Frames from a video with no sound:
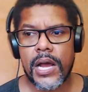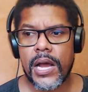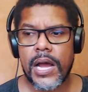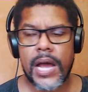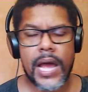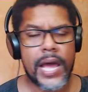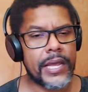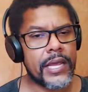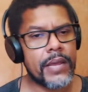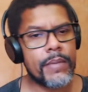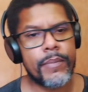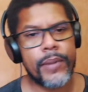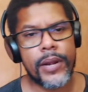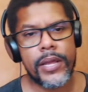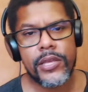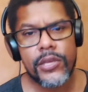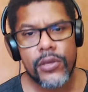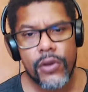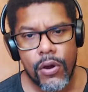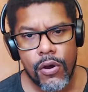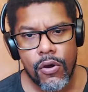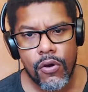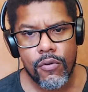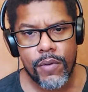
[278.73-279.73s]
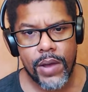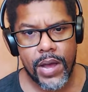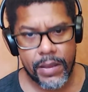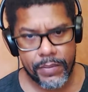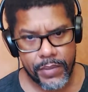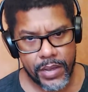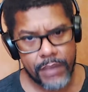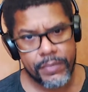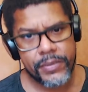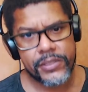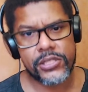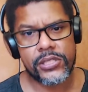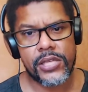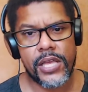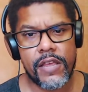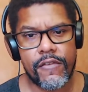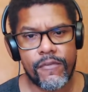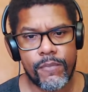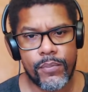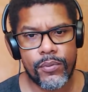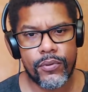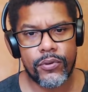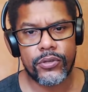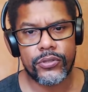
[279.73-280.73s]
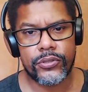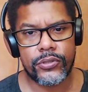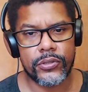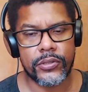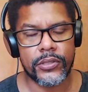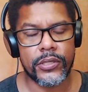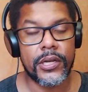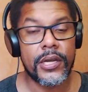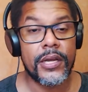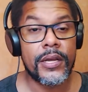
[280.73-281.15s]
I can bring you home. I'm a safe person.